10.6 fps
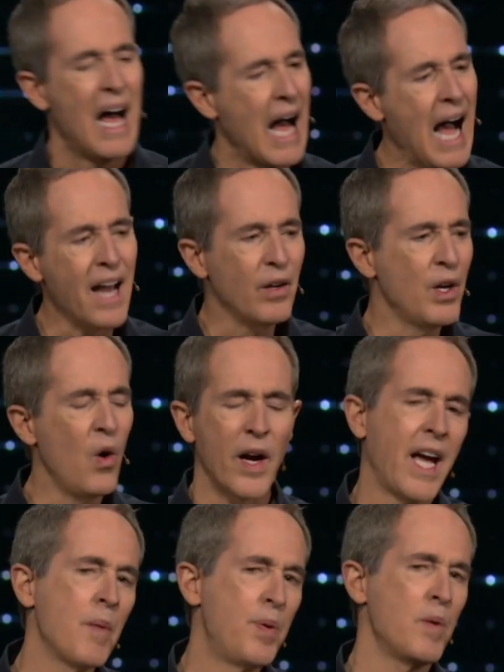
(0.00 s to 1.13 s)
I don't know, I
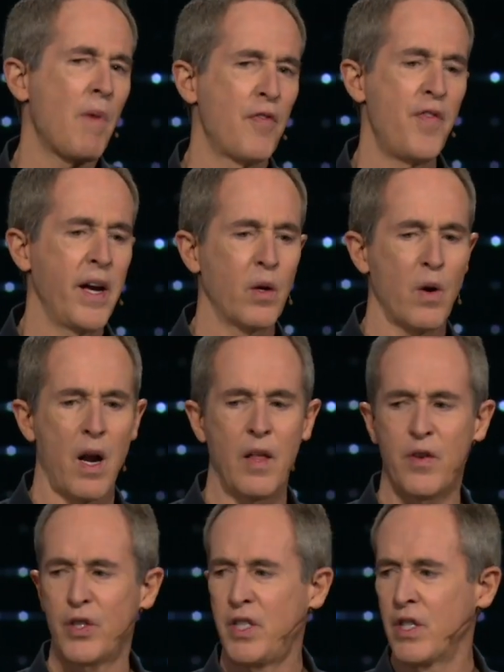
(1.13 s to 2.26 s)
can't put my finger on it.
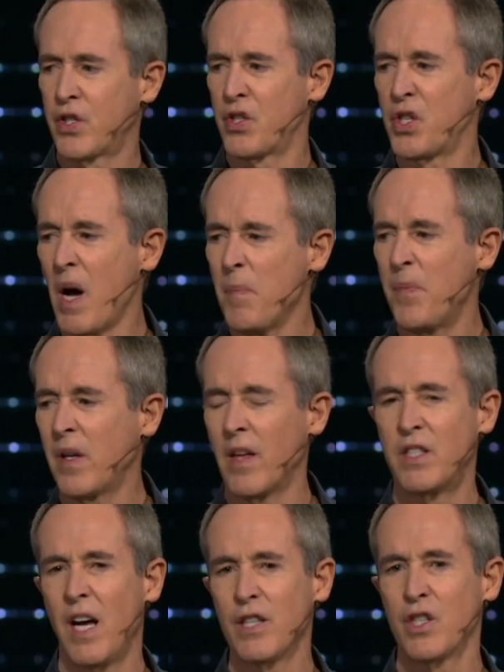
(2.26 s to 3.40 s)
There's just something
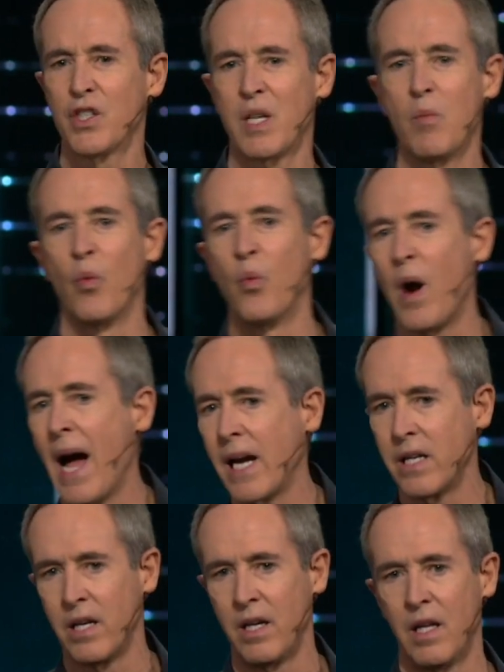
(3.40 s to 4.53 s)
that doesn't seem
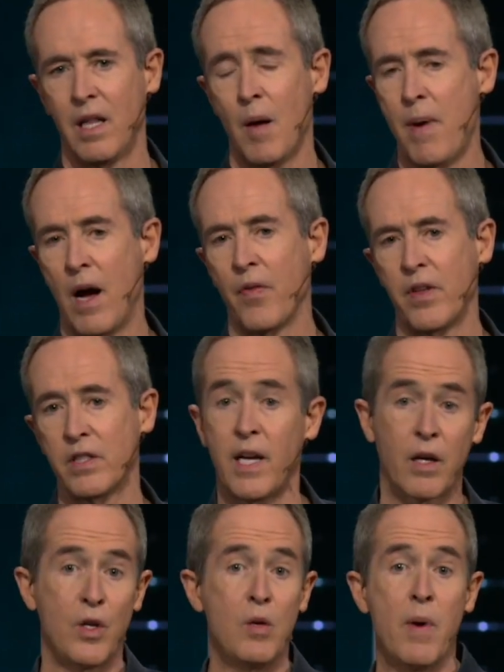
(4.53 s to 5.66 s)
right about this.
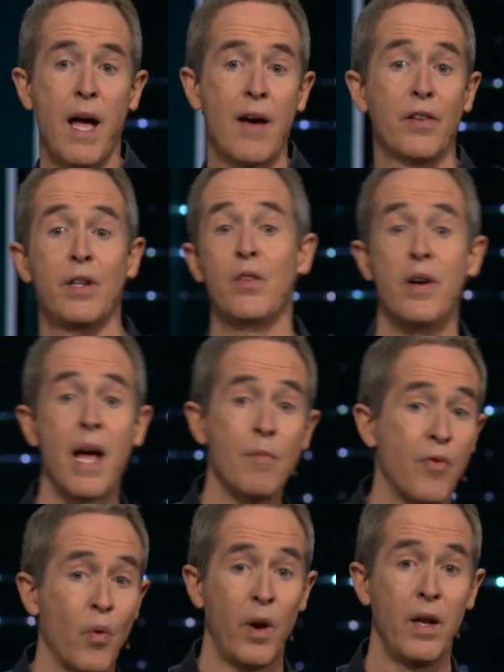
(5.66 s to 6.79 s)
Now, you may have another name
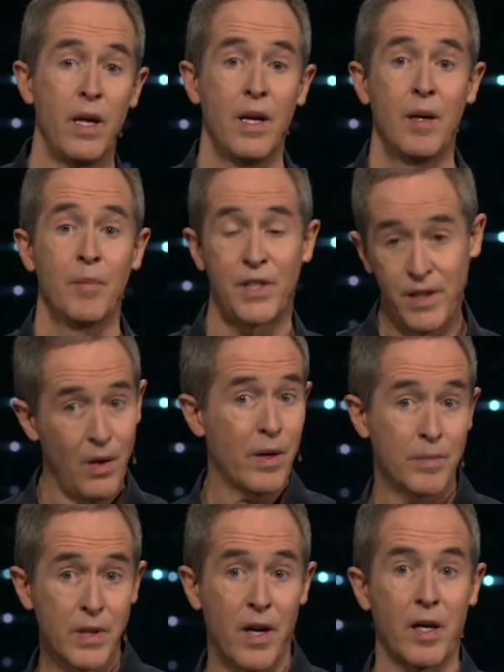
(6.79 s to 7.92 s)
for it, but you know what
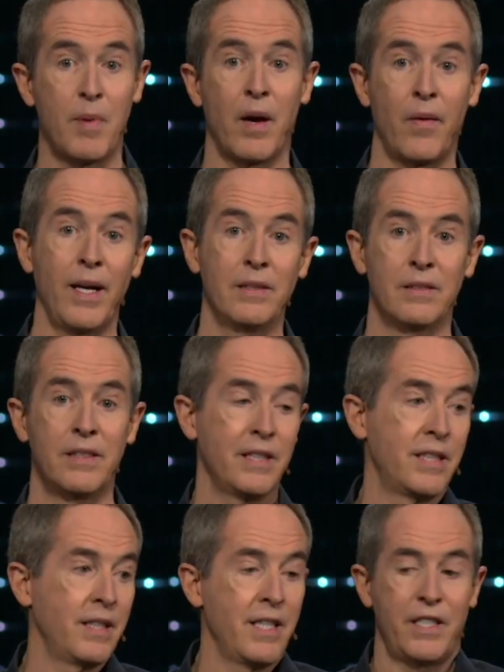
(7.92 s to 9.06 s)
I'm talking about, right?
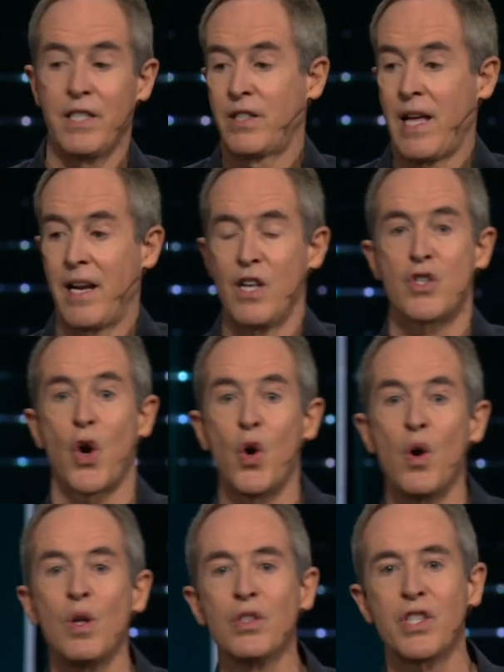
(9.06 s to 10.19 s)
It's just that
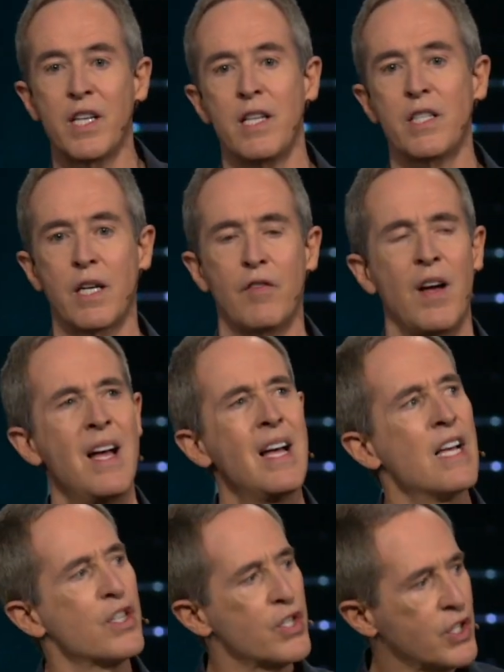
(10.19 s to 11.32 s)
internal sense of
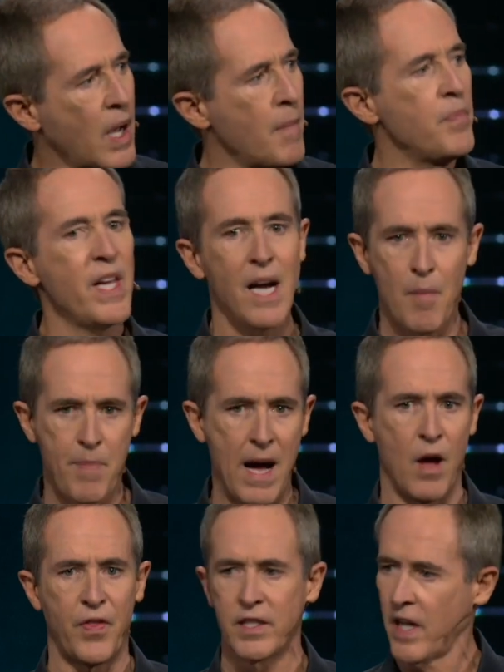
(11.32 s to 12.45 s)
something
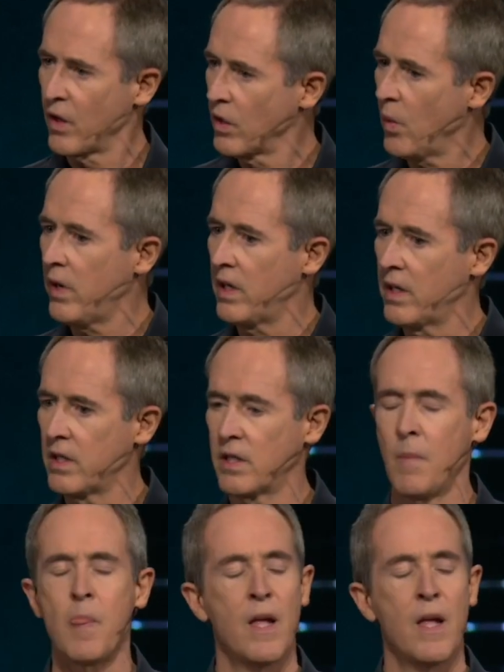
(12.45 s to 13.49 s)
about this. I don't know what it is.